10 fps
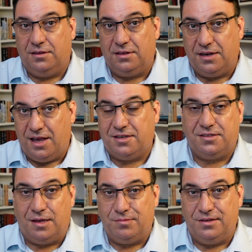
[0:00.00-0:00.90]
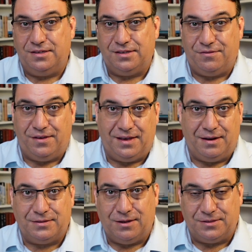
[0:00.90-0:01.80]
The next step is to figure
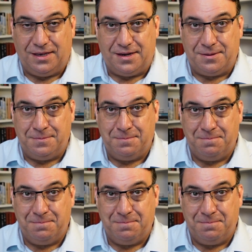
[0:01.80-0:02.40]
out how to get it.